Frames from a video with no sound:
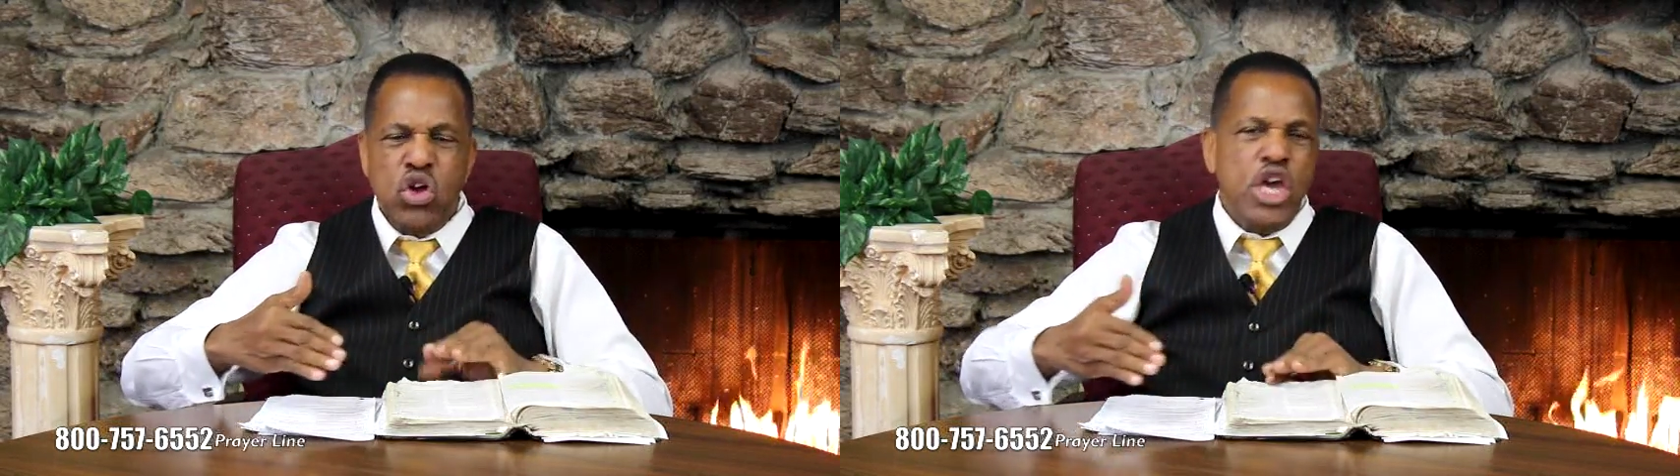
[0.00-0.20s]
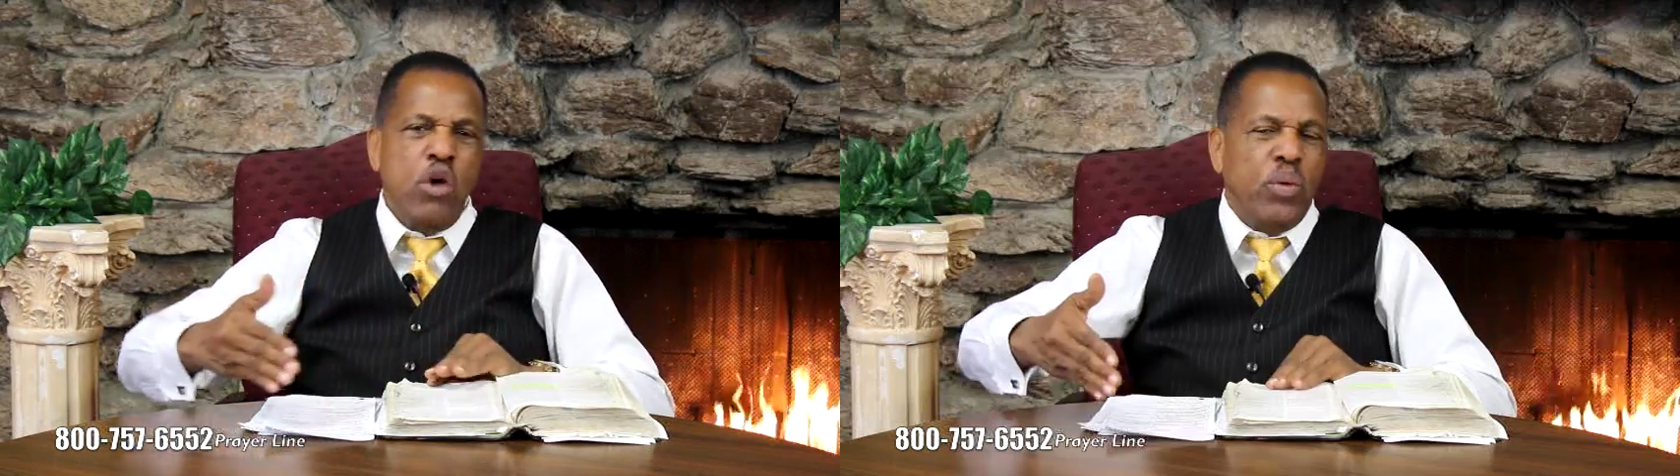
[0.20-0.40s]

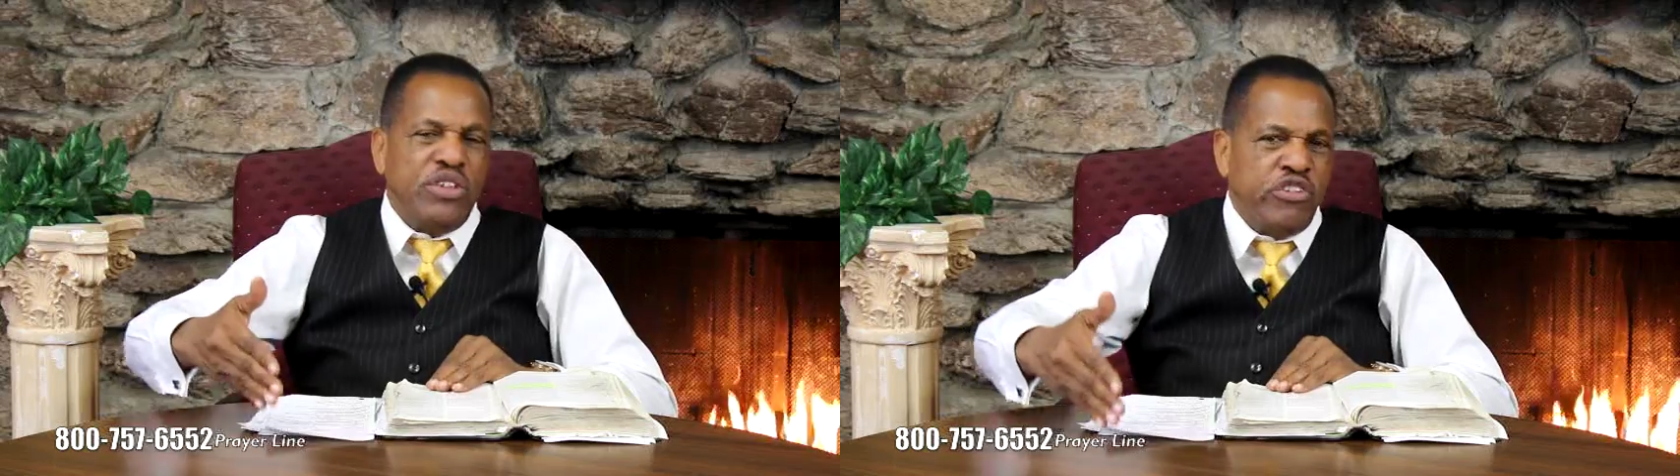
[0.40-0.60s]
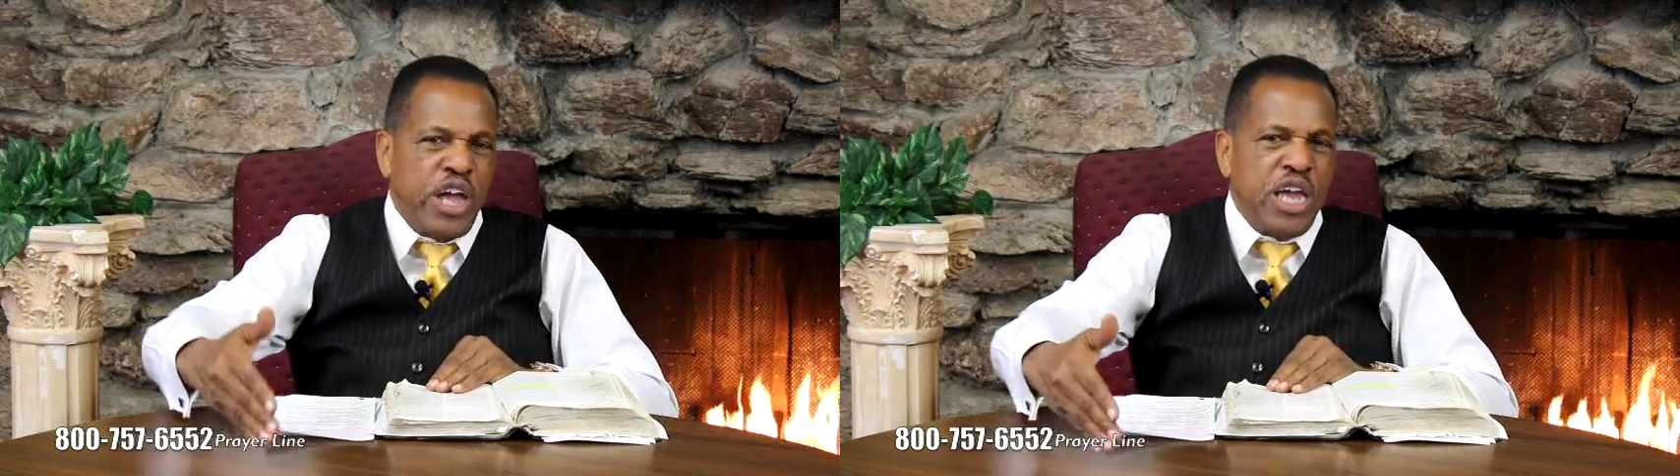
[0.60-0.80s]
He
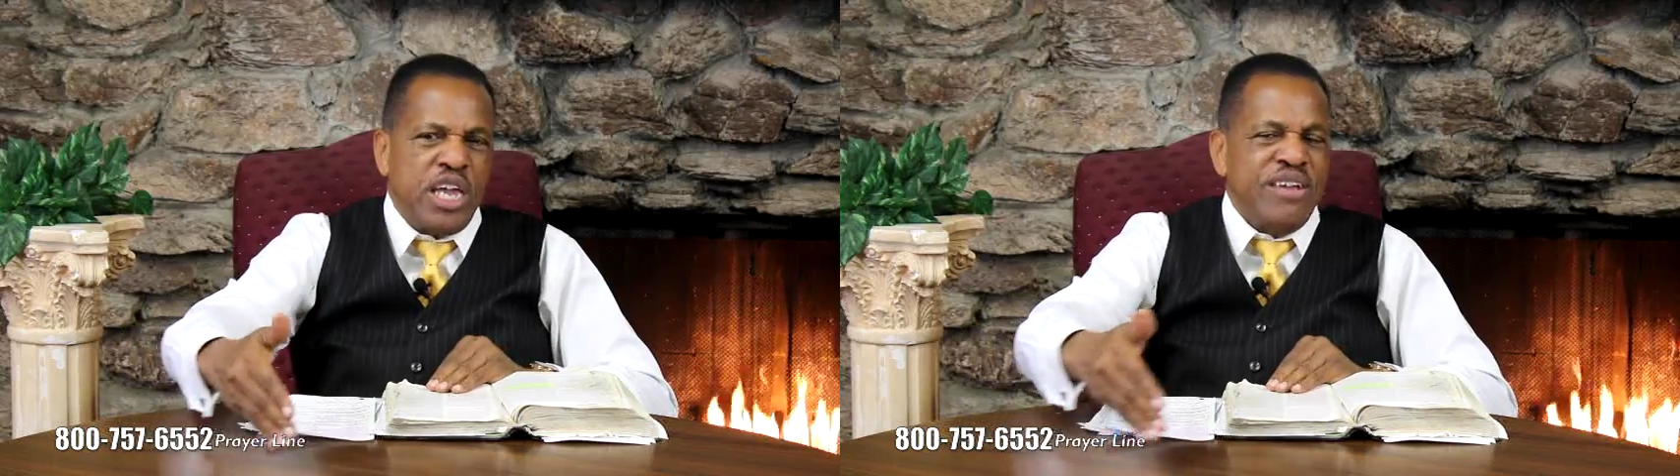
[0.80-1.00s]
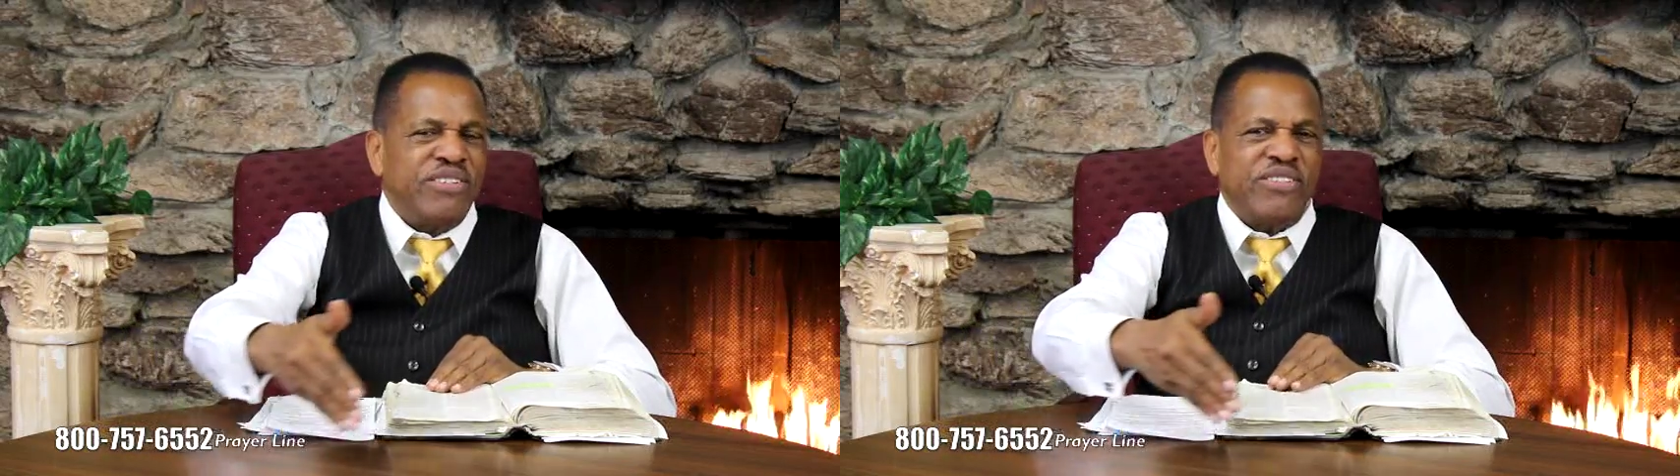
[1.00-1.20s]
would
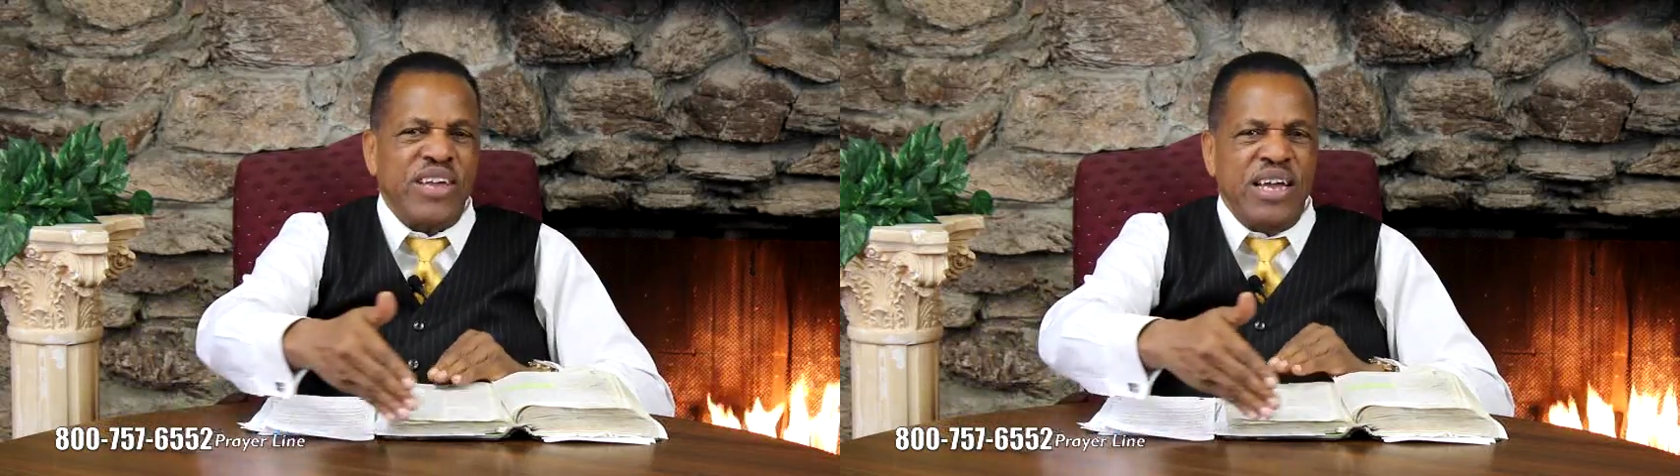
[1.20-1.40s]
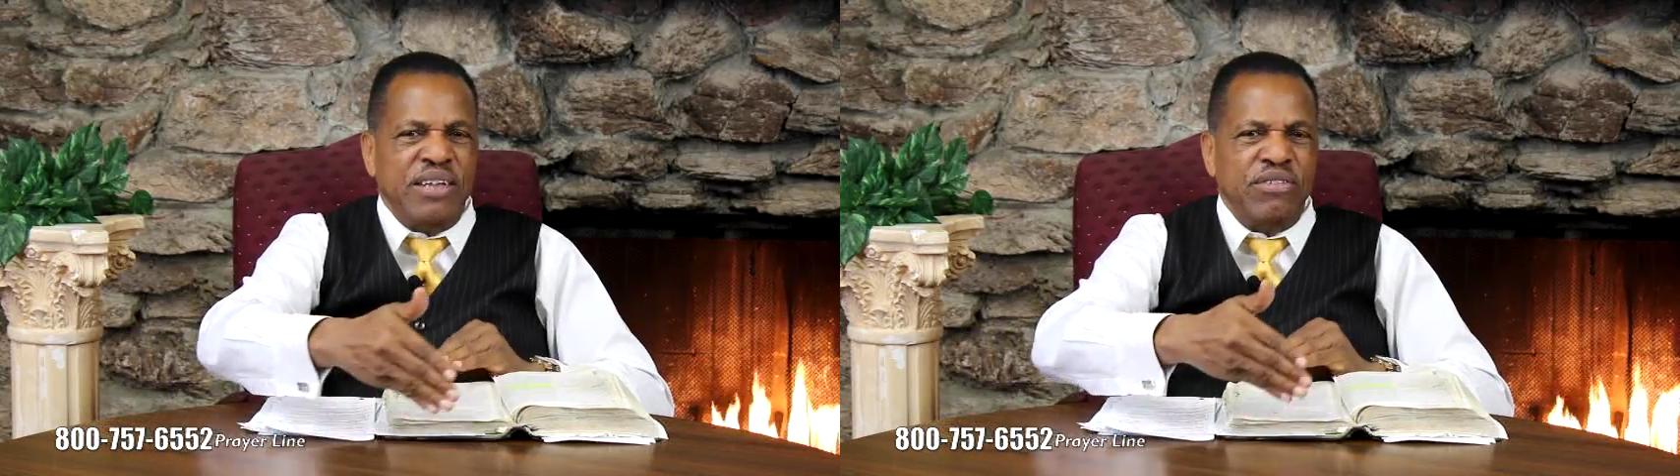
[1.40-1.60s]
take your
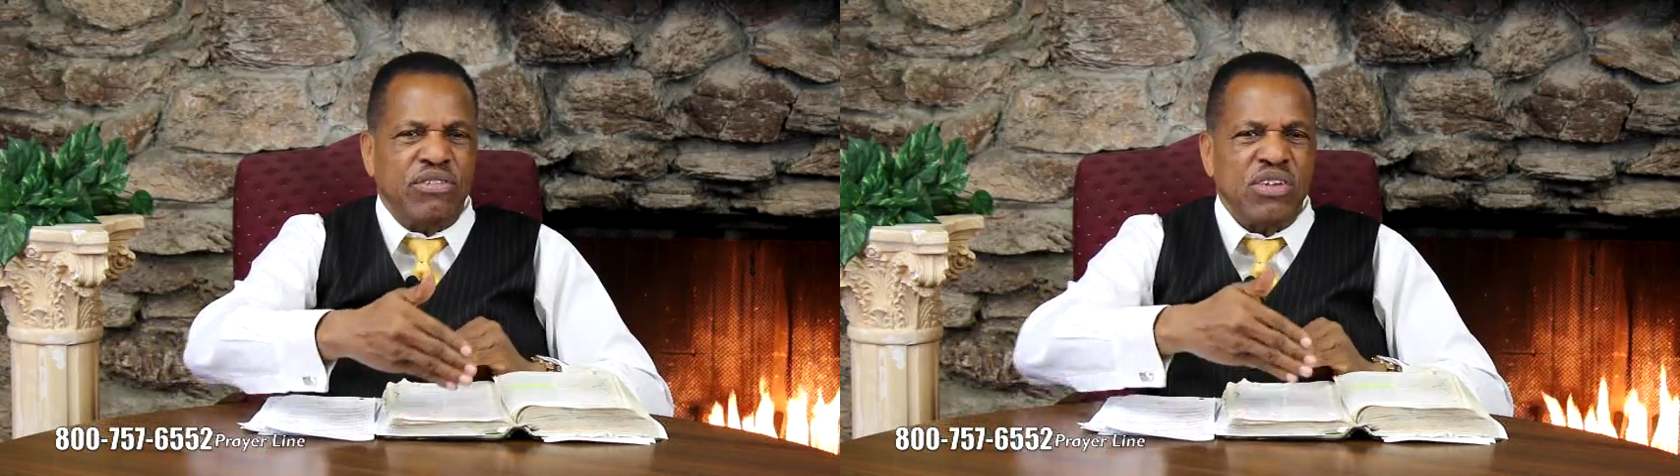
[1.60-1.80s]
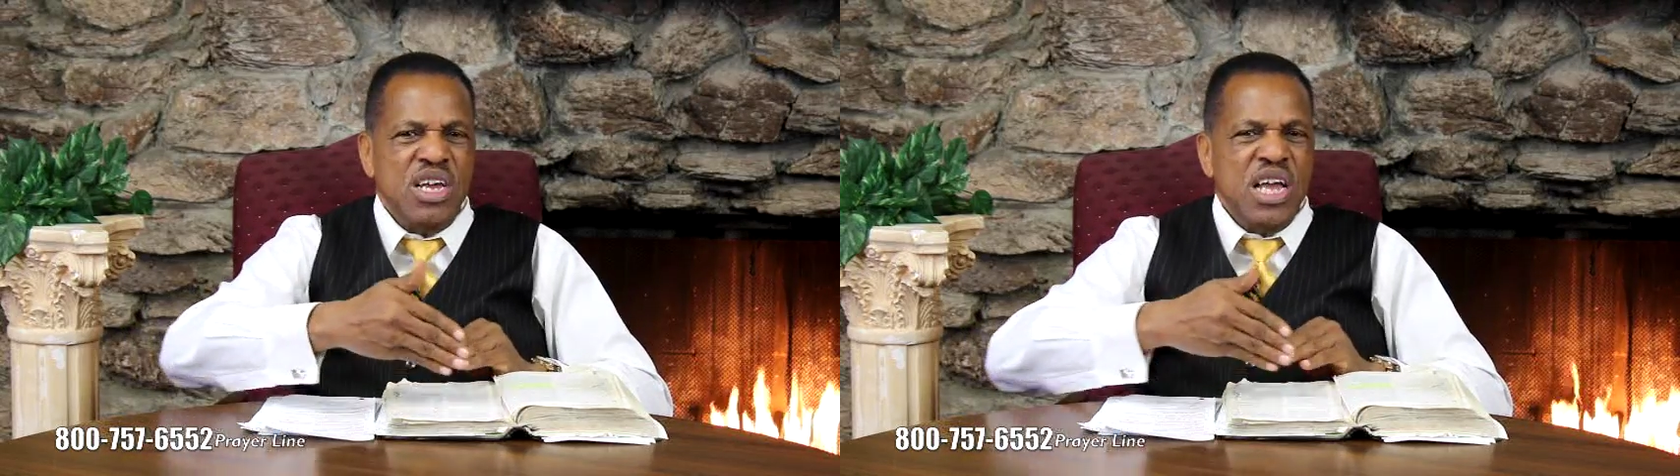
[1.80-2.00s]
sins